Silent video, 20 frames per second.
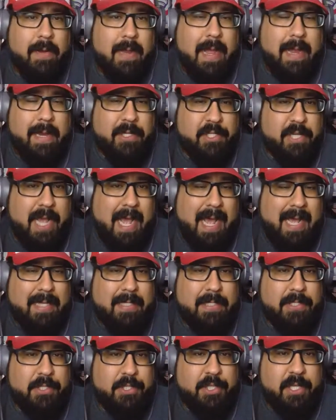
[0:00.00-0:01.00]
like
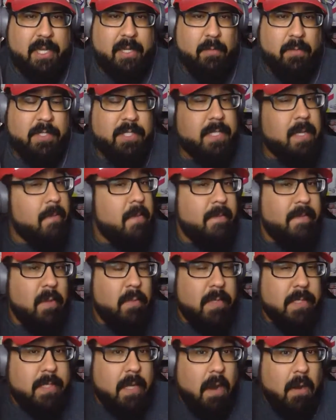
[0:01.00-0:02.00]
jazz shit, which some of it
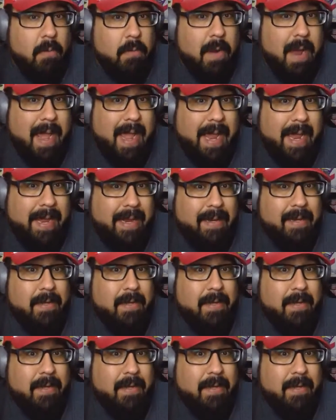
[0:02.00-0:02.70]
was all right.